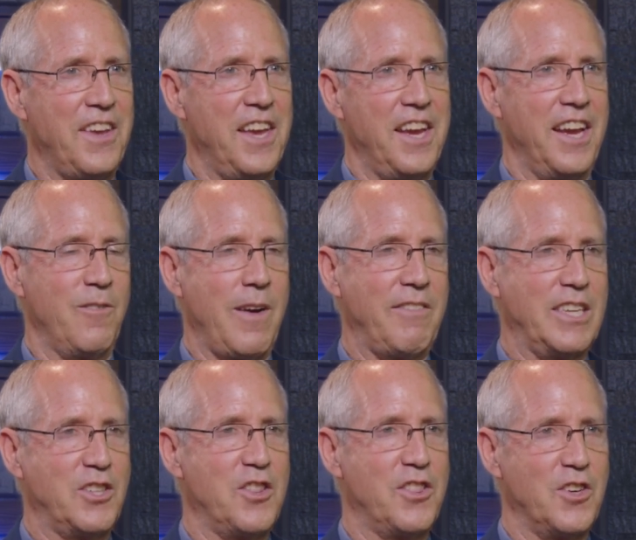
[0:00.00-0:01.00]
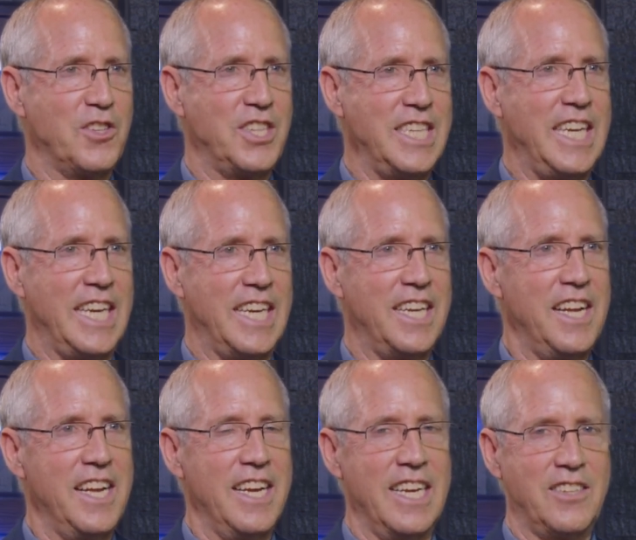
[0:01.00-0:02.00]
Mm-hmm. In Revelation thirteen,
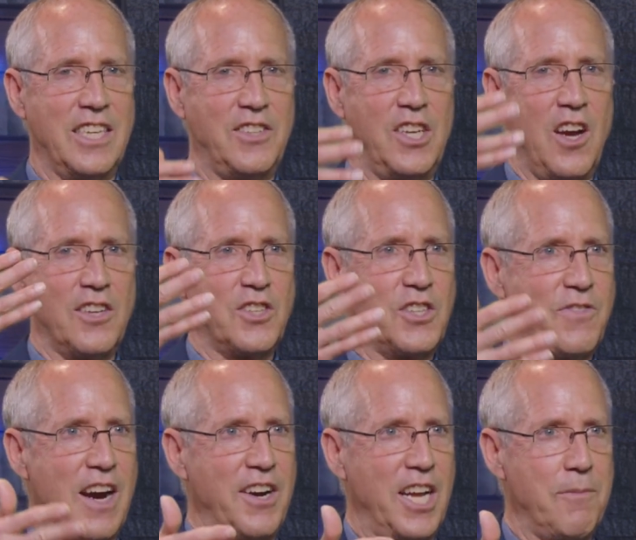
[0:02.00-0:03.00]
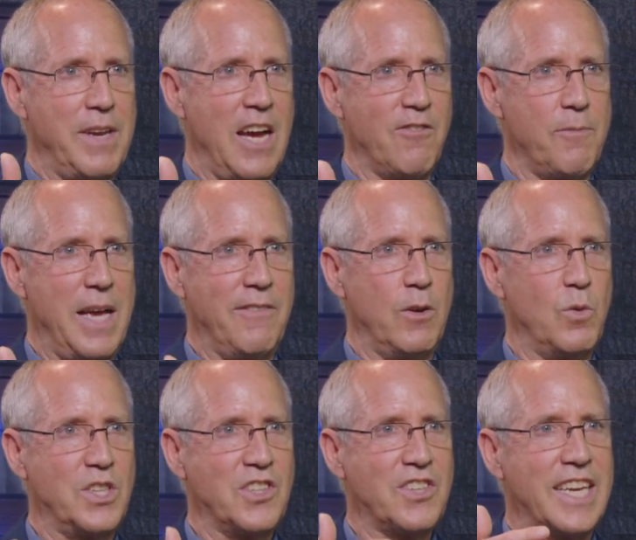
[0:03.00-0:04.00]
it says he causes fire to come down from heaven,
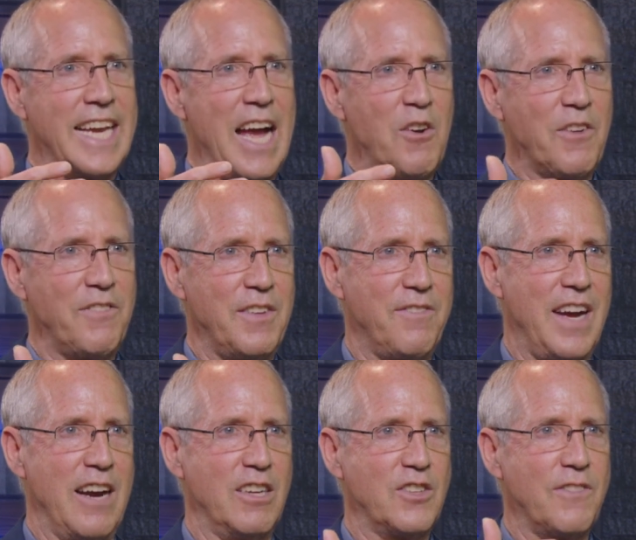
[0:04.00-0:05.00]
which is a counterfeit fire. Yes.